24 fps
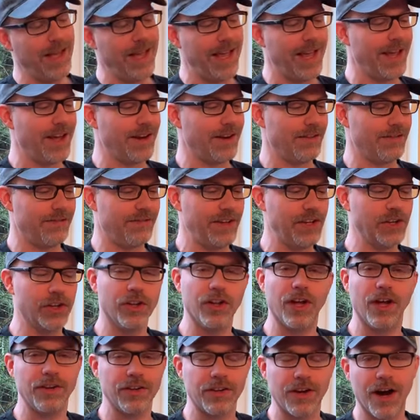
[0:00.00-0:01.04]
and
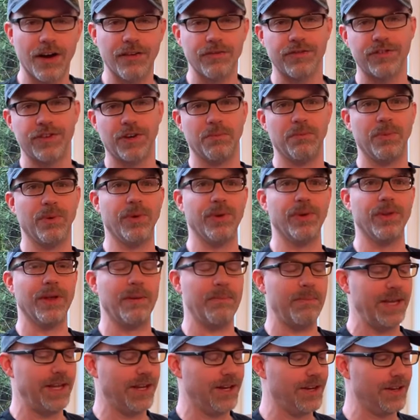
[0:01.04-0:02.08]
feel uncomfortable
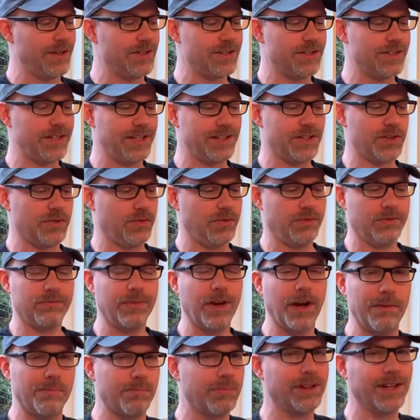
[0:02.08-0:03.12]
because it's
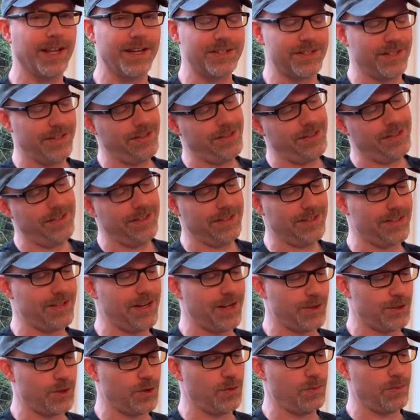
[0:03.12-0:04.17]
unpleasant. It's
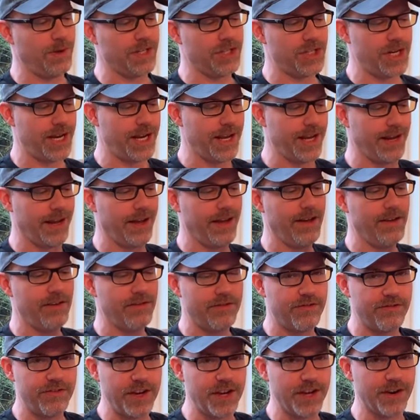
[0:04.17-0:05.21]
not so much a
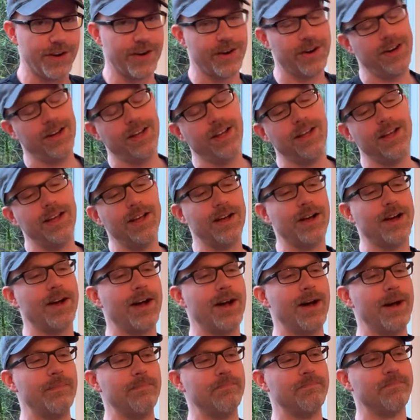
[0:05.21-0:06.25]
fear.
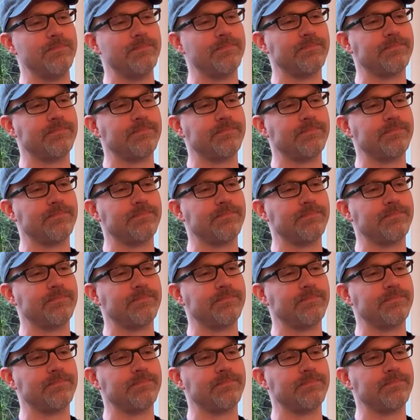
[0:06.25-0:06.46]
Um,